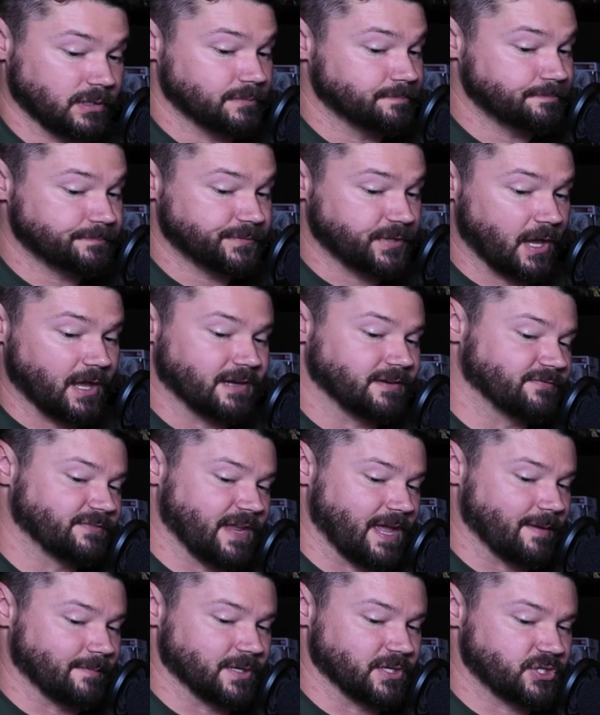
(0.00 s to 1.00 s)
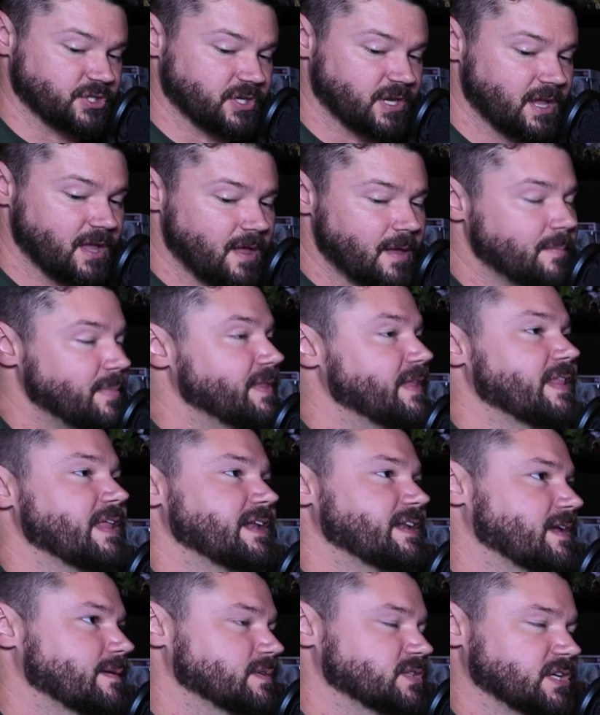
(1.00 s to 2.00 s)
a ton of damage, but then
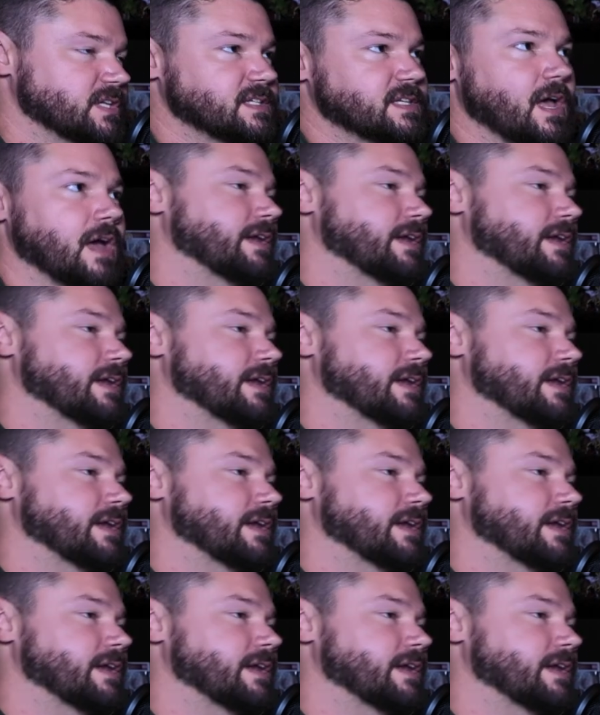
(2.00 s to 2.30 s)
that damage gets